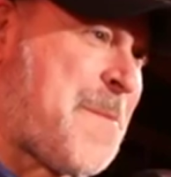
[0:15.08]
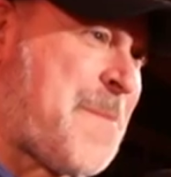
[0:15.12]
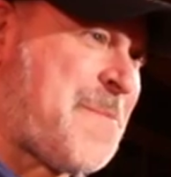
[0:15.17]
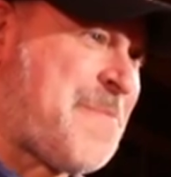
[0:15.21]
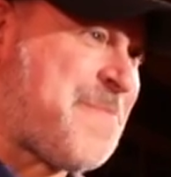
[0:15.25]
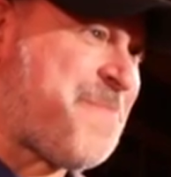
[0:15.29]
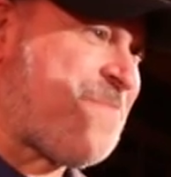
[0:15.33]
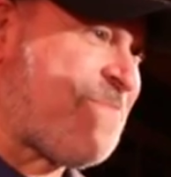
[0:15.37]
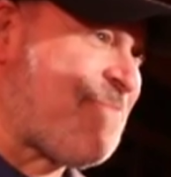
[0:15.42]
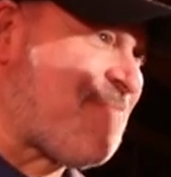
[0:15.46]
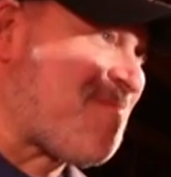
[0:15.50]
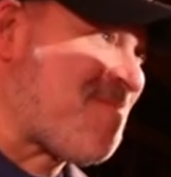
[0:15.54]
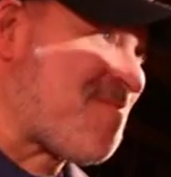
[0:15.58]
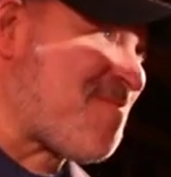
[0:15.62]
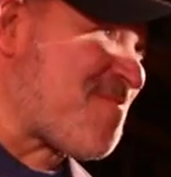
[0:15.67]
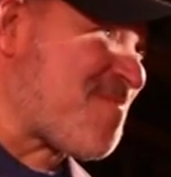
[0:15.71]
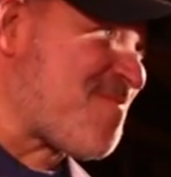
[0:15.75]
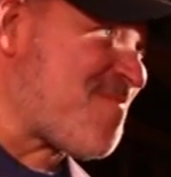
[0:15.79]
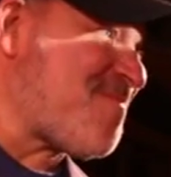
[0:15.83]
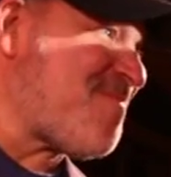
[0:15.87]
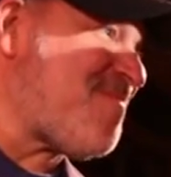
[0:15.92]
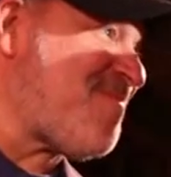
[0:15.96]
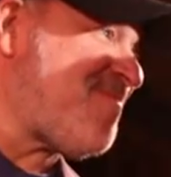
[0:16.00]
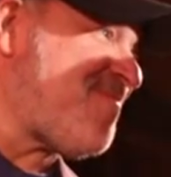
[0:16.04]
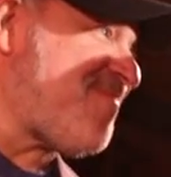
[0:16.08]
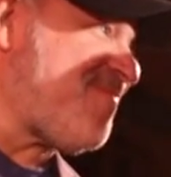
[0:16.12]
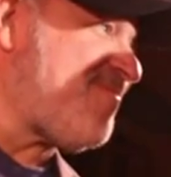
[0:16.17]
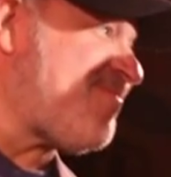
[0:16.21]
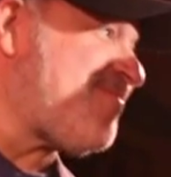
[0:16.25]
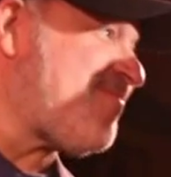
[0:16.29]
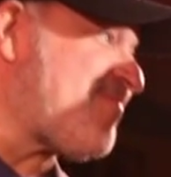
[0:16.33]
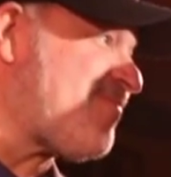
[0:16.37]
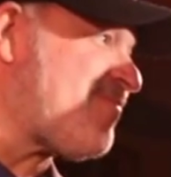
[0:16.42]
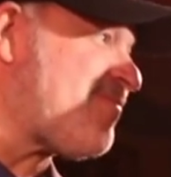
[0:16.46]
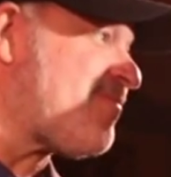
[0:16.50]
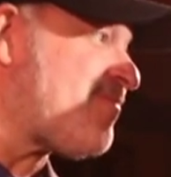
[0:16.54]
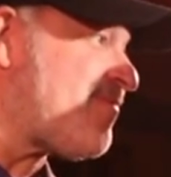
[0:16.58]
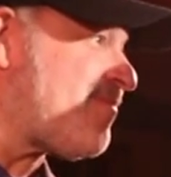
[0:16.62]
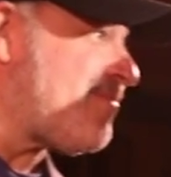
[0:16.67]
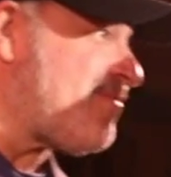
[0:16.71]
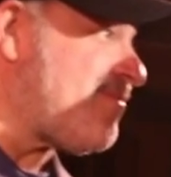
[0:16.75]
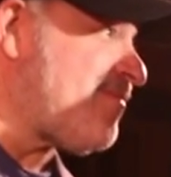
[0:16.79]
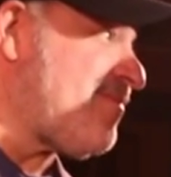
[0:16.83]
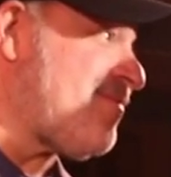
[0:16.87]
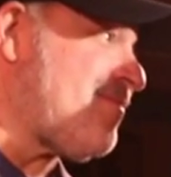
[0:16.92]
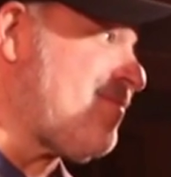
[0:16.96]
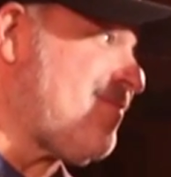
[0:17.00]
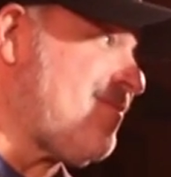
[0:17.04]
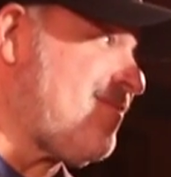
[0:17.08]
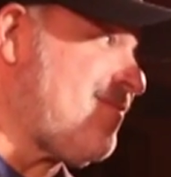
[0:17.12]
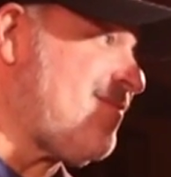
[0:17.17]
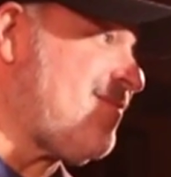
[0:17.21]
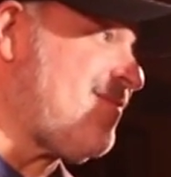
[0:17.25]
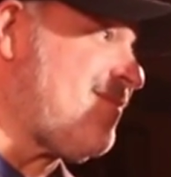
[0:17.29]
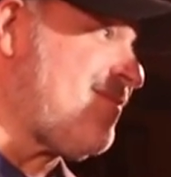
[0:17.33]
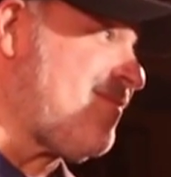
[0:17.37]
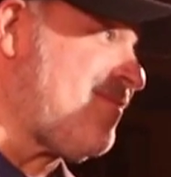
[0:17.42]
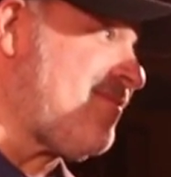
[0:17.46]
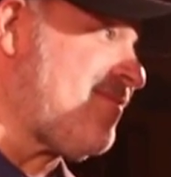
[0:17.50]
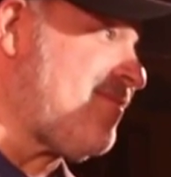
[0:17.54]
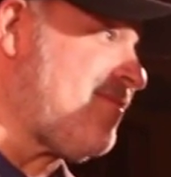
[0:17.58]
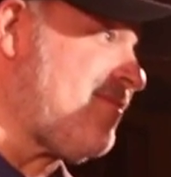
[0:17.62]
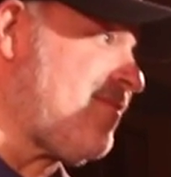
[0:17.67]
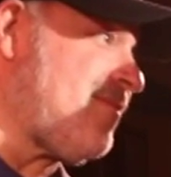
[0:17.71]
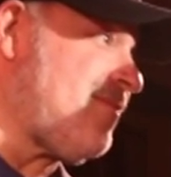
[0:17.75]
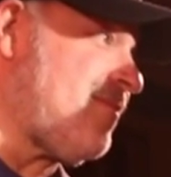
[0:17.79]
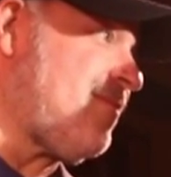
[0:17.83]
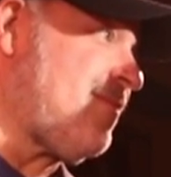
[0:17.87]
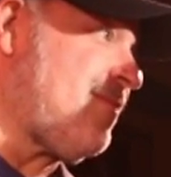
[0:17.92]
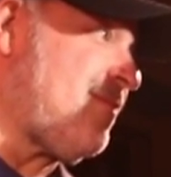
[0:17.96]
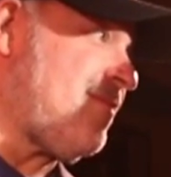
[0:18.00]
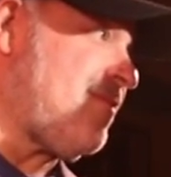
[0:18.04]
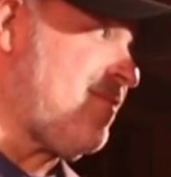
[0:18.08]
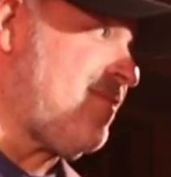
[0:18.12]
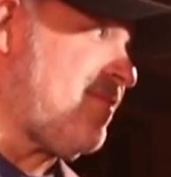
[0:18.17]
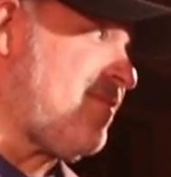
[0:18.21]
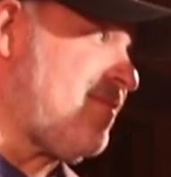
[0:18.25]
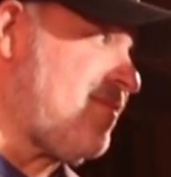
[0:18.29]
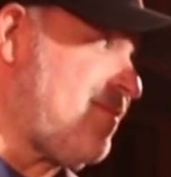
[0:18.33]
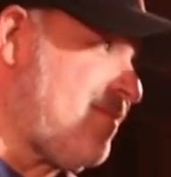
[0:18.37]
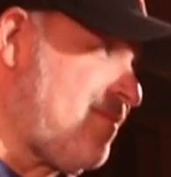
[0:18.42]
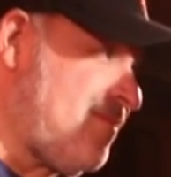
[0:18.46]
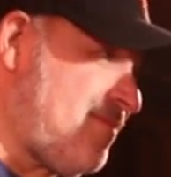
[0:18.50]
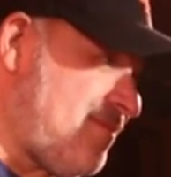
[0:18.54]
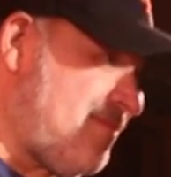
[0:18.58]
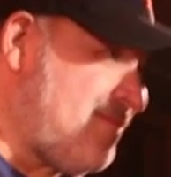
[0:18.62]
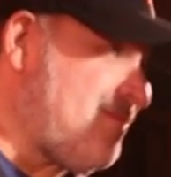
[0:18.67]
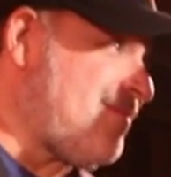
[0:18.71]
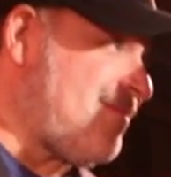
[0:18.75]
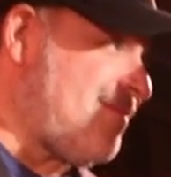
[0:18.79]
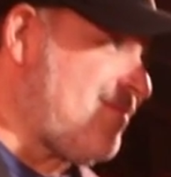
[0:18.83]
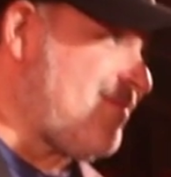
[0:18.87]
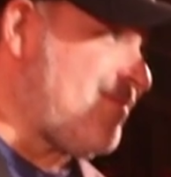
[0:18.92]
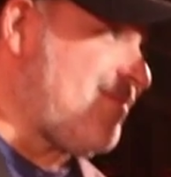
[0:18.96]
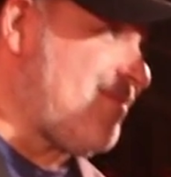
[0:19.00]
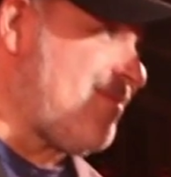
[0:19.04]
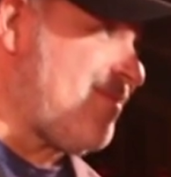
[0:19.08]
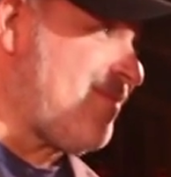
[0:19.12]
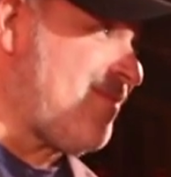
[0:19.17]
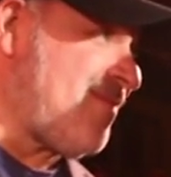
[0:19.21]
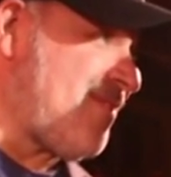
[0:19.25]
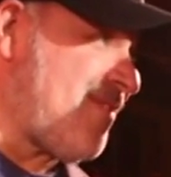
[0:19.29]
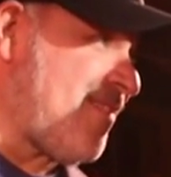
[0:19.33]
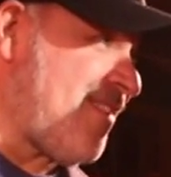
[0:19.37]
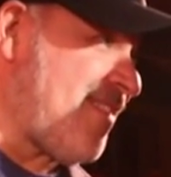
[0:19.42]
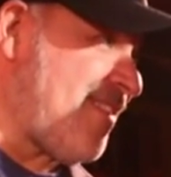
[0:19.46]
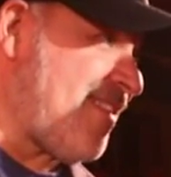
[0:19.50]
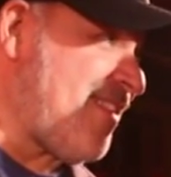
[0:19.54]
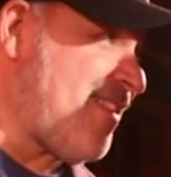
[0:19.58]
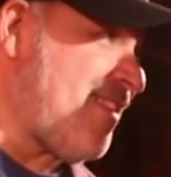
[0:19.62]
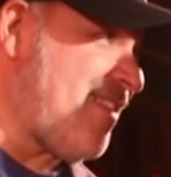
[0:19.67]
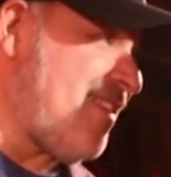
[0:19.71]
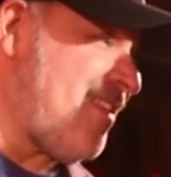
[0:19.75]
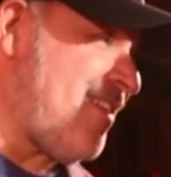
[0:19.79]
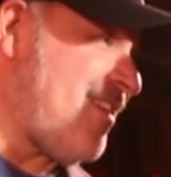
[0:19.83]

Now, it's really sad because you said something today, and it's true, unfortunately.